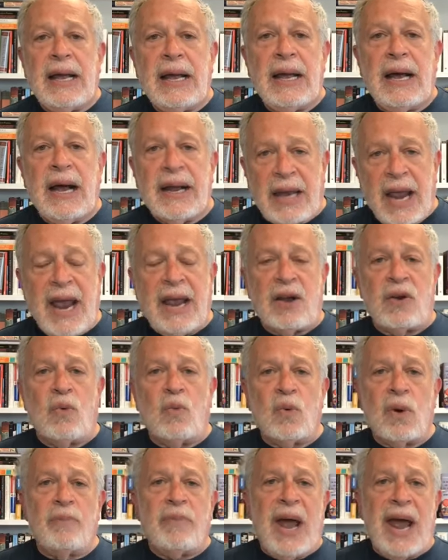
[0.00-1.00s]
Again,
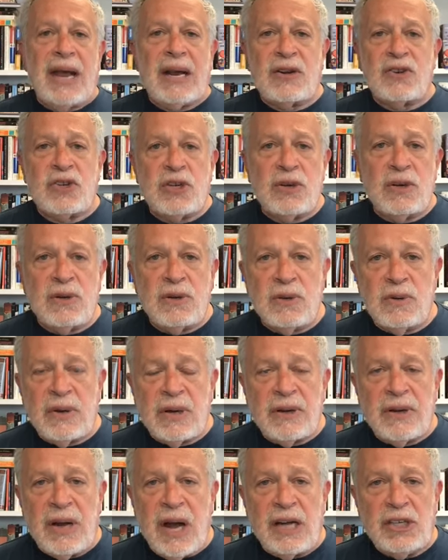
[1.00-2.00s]
we're back to
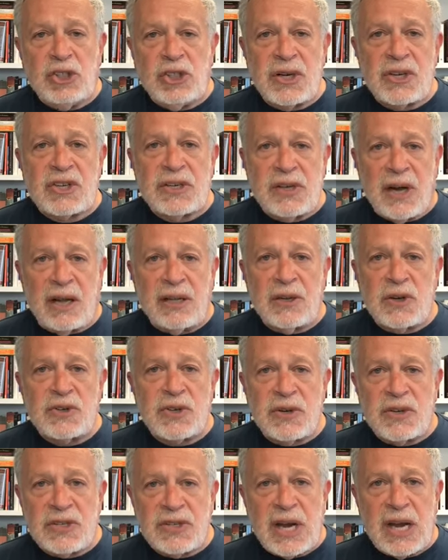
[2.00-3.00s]
not just dollars
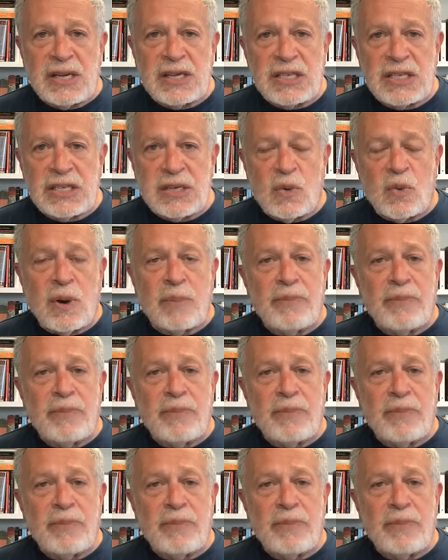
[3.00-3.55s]
and cents, we're